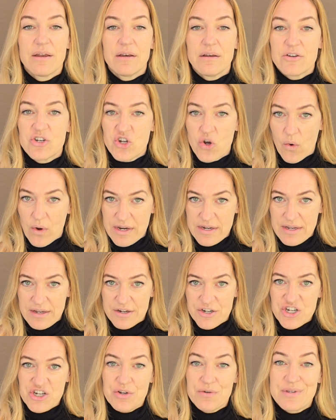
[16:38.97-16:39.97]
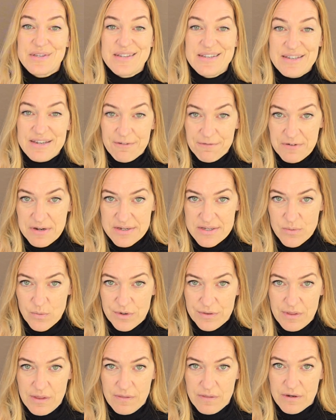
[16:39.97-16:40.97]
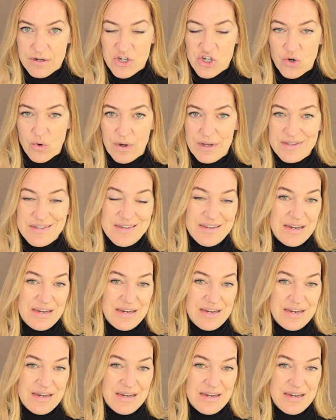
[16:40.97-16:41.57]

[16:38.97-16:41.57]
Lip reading: joint issues, stiffness within the joints,